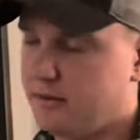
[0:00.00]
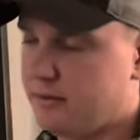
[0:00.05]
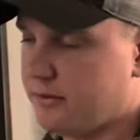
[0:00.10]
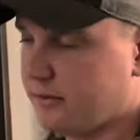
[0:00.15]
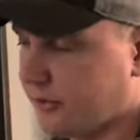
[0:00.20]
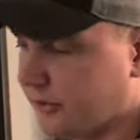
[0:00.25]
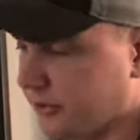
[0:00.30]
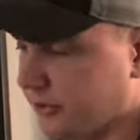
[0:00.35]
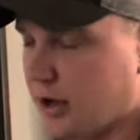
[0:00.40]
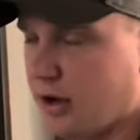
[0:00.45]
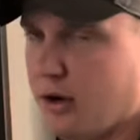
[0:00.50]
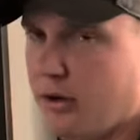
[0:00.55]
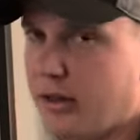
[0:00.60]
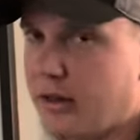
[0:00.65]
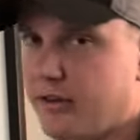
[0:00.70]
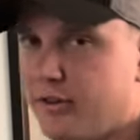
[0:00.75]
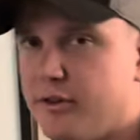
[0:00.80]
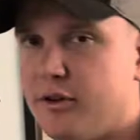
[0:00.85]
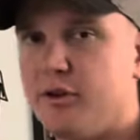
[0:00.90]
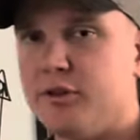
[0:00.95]
snow,
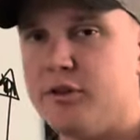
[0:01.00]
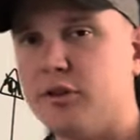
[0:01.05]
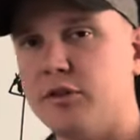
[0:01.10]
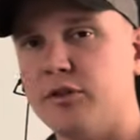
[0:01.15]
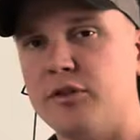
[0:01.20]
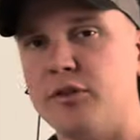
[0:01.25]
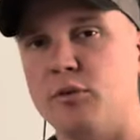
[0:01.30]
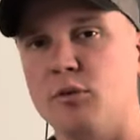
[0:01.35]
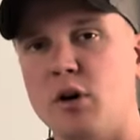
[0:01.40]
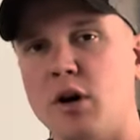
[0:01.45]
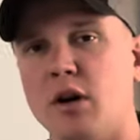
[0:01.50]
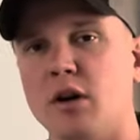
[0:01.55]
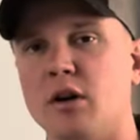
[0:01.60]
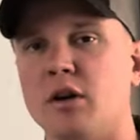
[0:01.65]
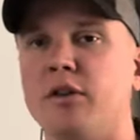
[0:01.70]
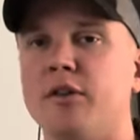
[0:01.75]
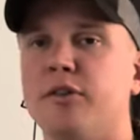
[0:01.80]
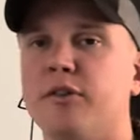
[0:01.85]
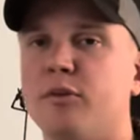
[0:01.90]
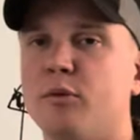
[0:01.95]
that snow turns to water,
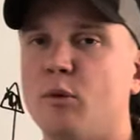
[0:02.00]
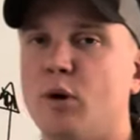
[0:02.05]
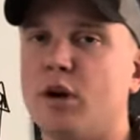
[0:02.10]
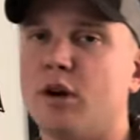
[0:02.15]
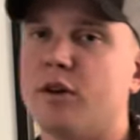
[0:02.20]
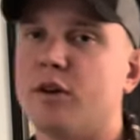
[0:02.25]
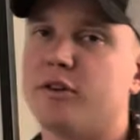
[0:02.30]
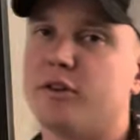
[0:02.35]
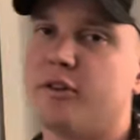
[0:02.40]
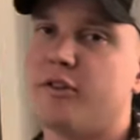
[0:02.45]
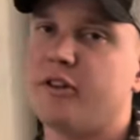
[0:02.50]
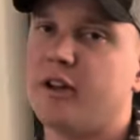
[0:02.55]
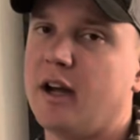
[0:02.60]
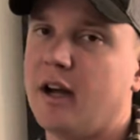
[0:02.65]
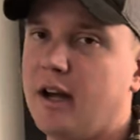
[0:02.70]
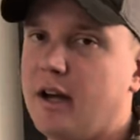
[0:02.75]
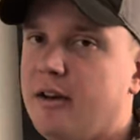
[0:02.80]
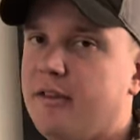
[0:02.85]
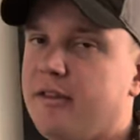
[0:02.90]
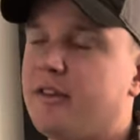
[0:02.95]
and this water turns to
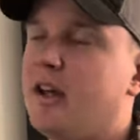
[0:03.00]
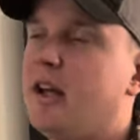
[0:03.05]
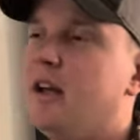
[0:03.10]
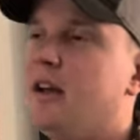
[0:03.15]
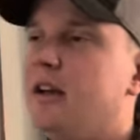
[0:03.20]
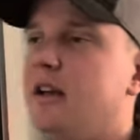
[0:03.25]
ice.